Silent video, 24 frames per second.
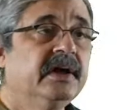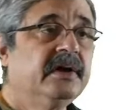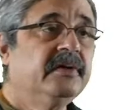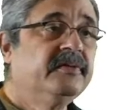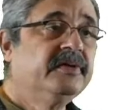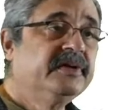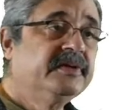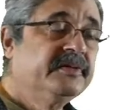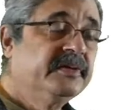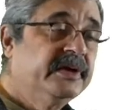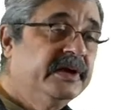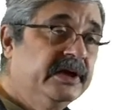
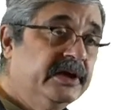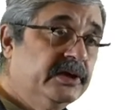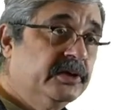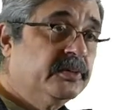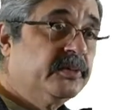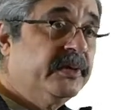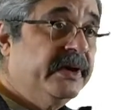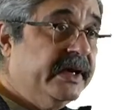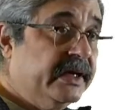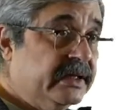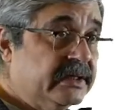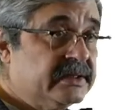
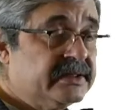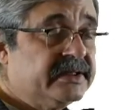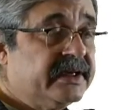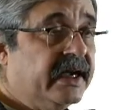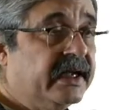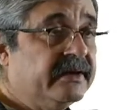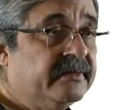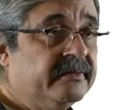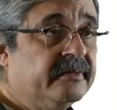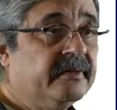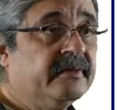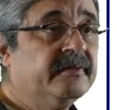reconcile,
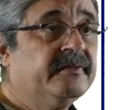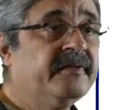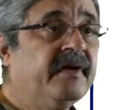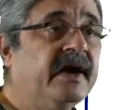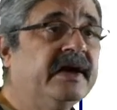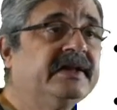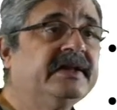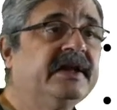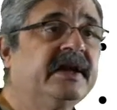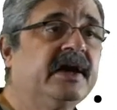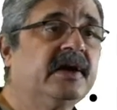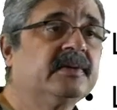and we'll
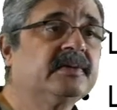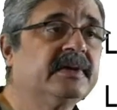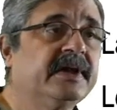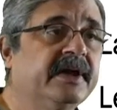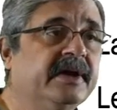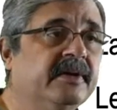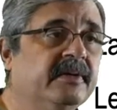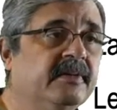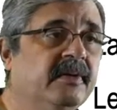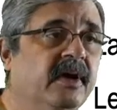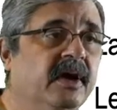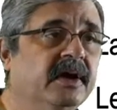find that out
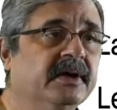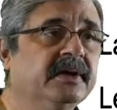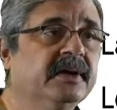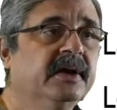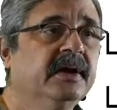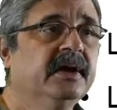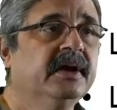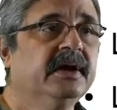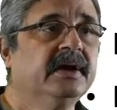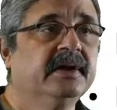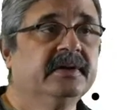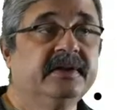later on.
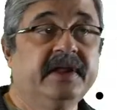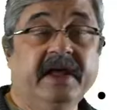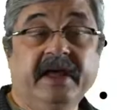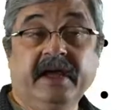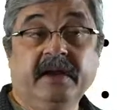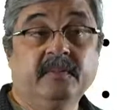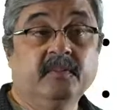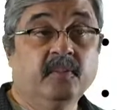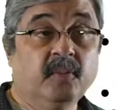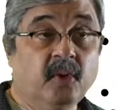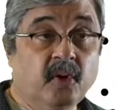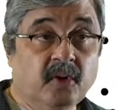They
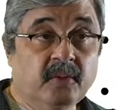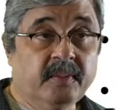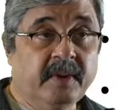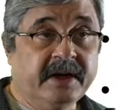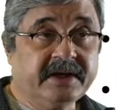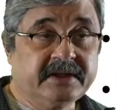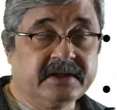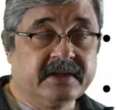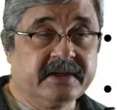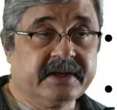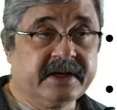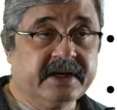had more
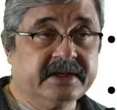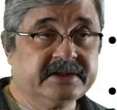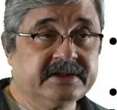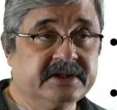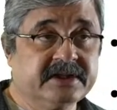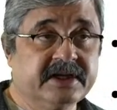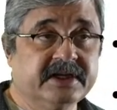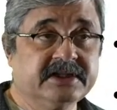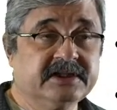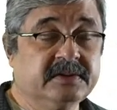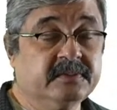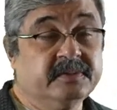mitral
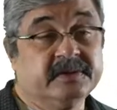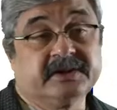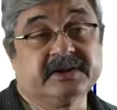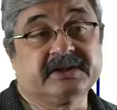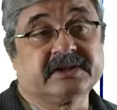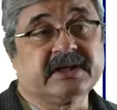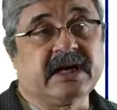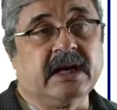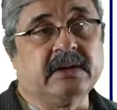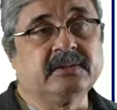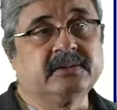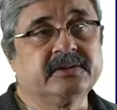regurgitation, which is
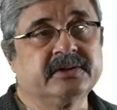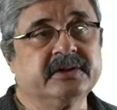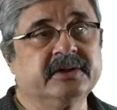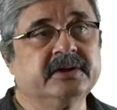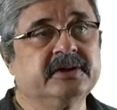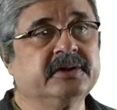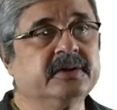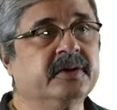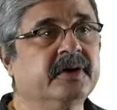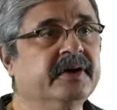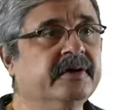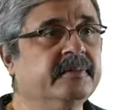
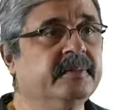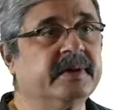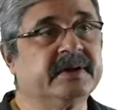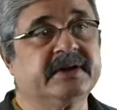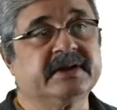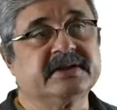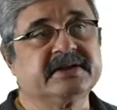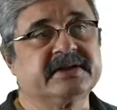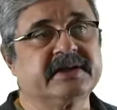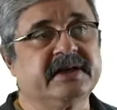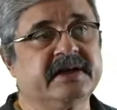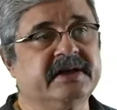counterintuitive, but they
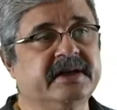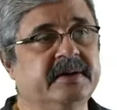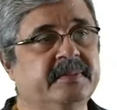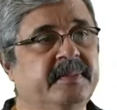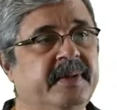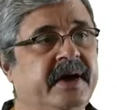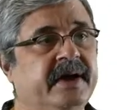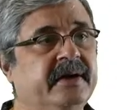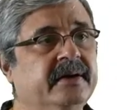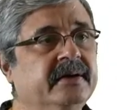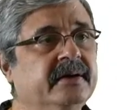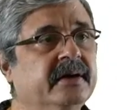still did
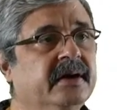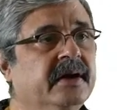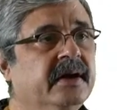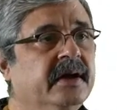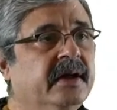better.